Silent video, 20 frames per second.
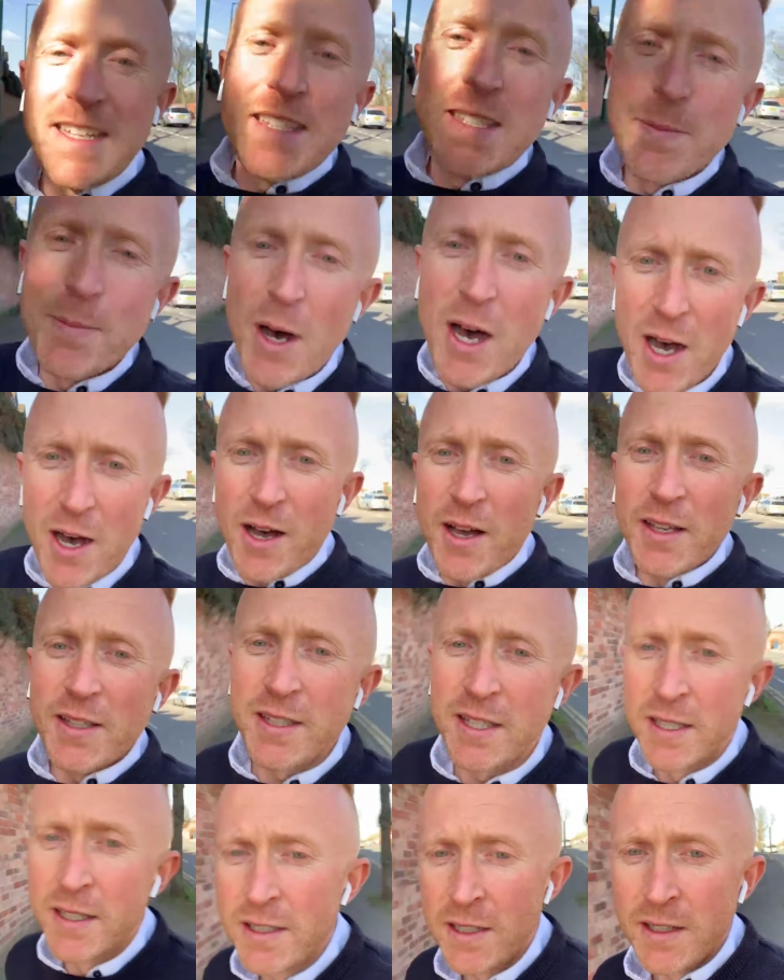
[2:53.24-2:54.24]
to
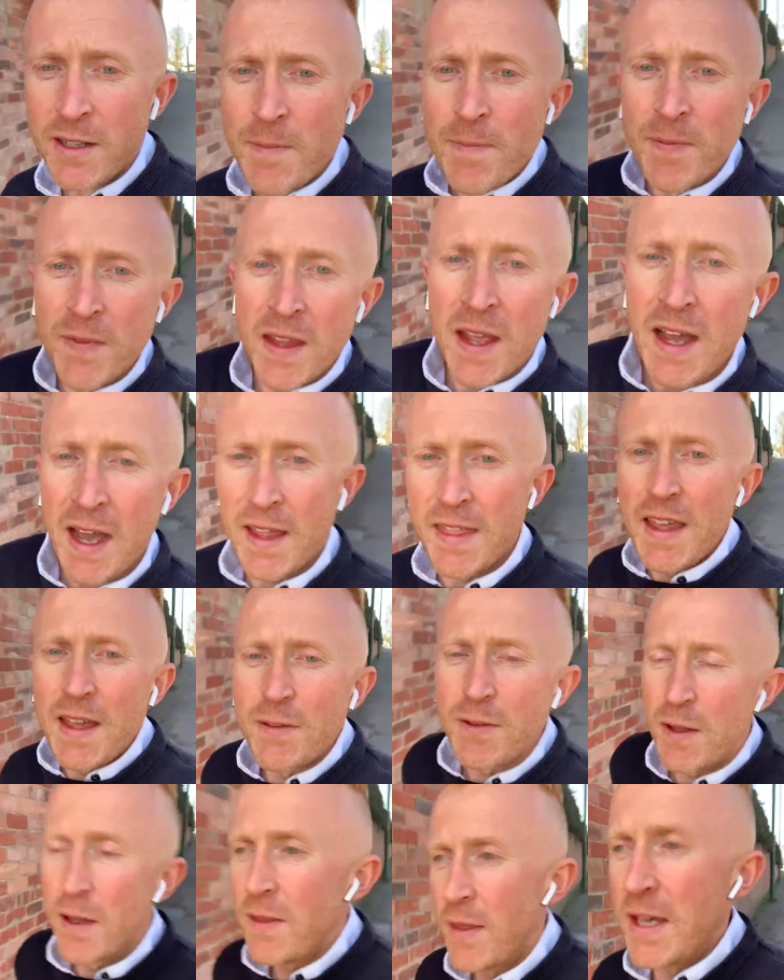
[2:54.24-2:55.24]
Mars. And
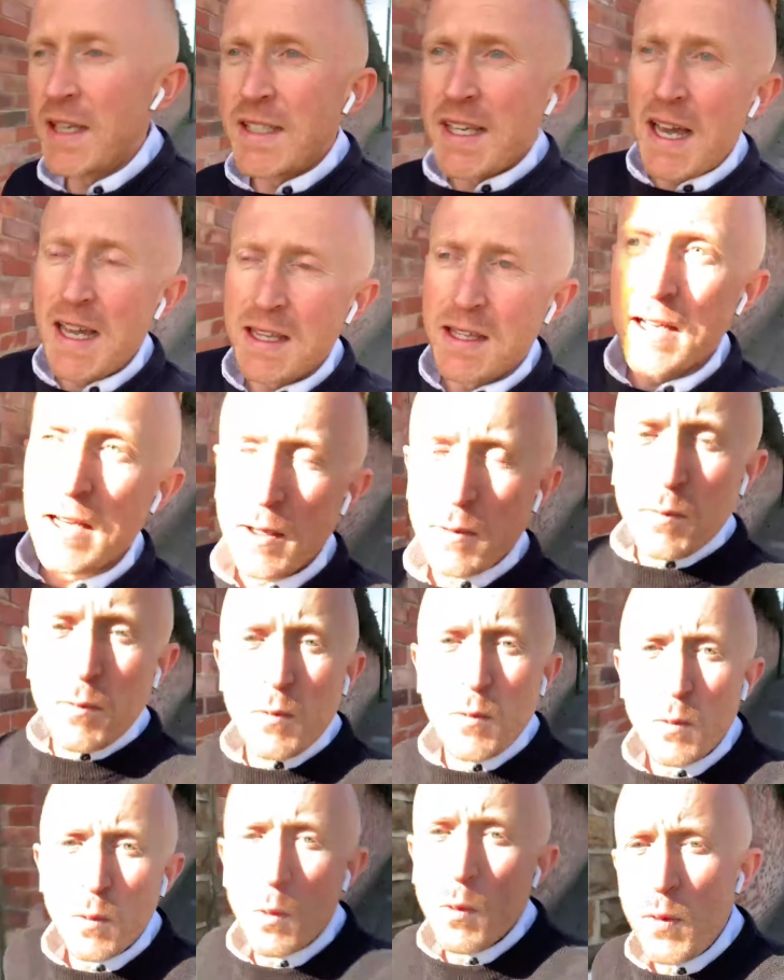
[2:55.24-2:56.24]
they say that
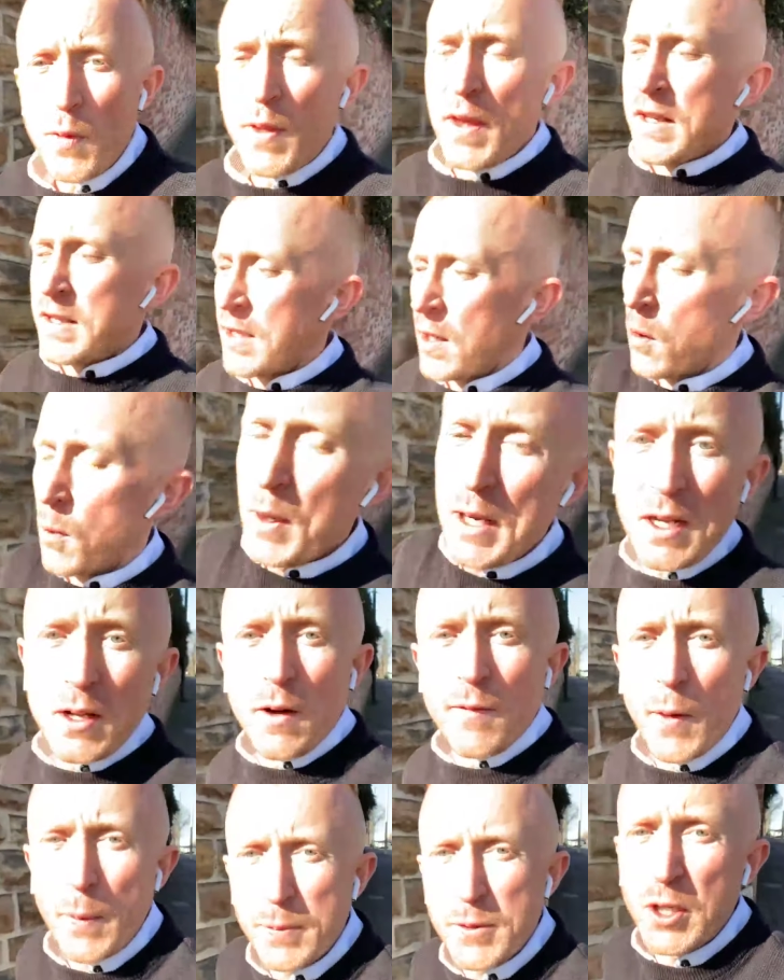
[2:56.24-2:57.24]
there's a window
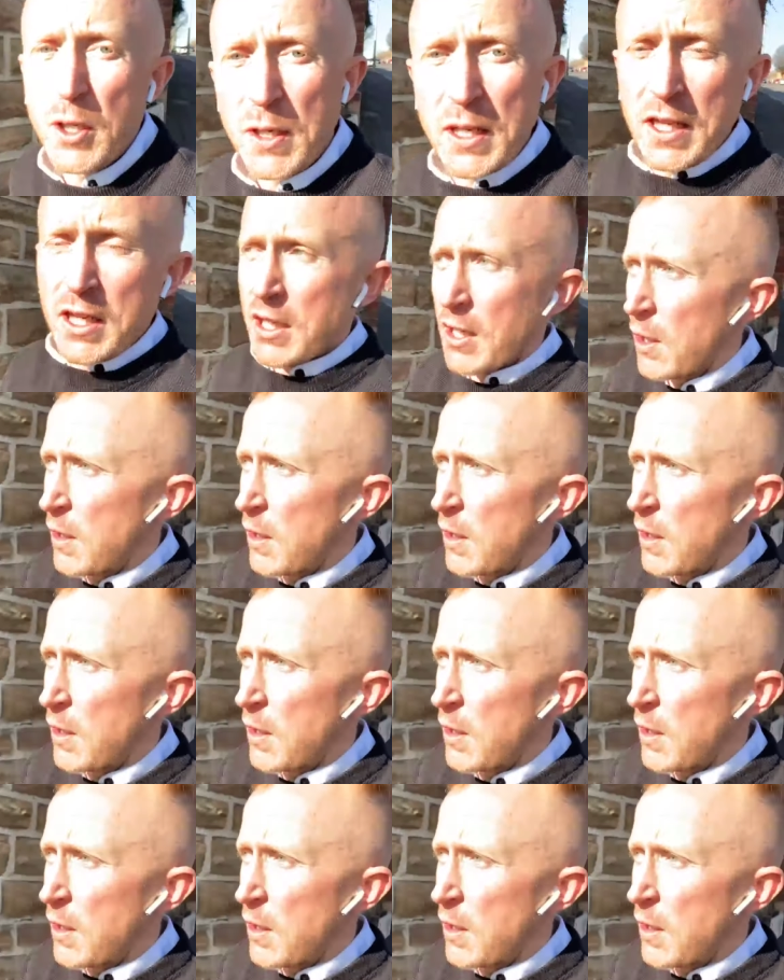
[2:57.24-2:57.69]
of opportunity. You can